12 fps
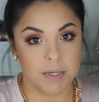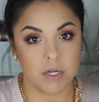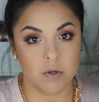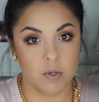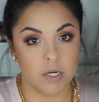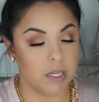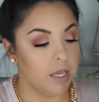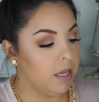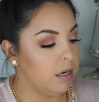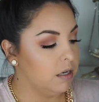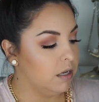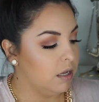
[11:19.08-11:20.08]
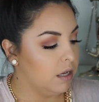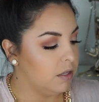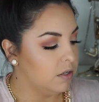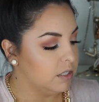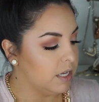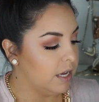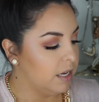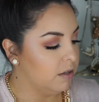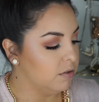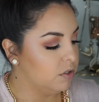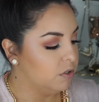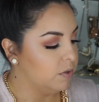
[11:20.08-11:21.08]
gonna go in again, other side,
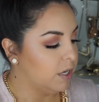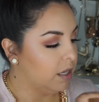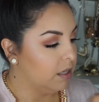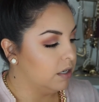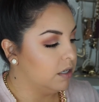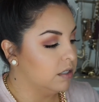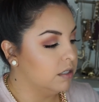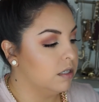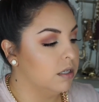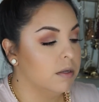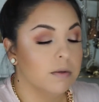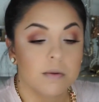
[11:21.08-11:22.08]
those two colors.